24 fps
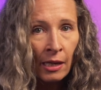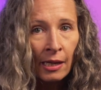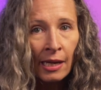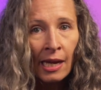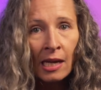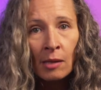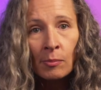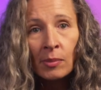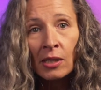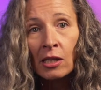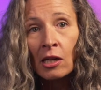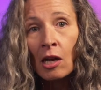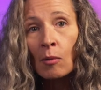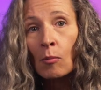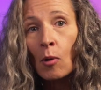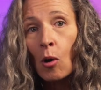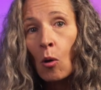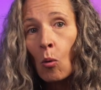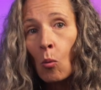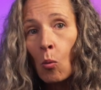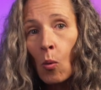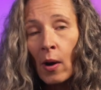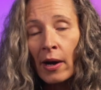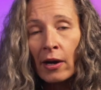and become
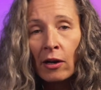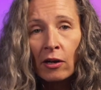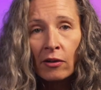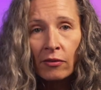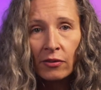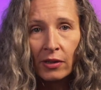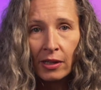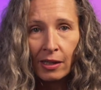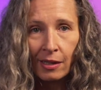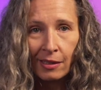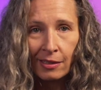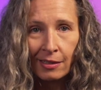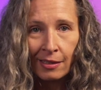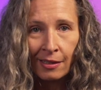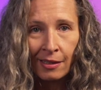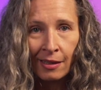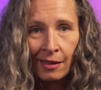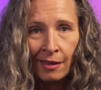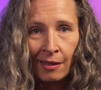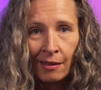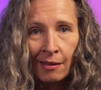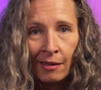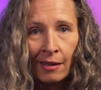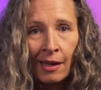aware of it
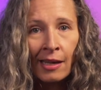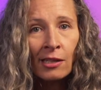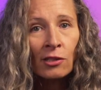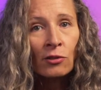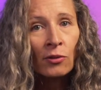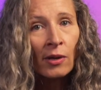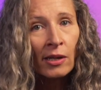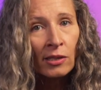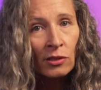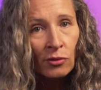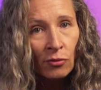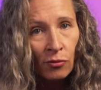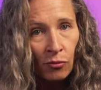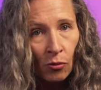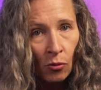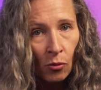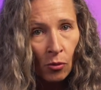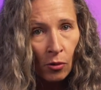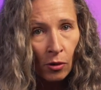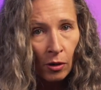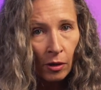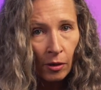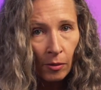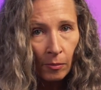and
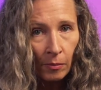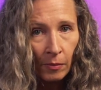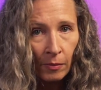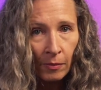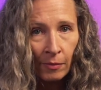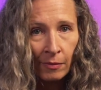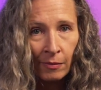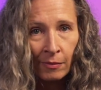transform.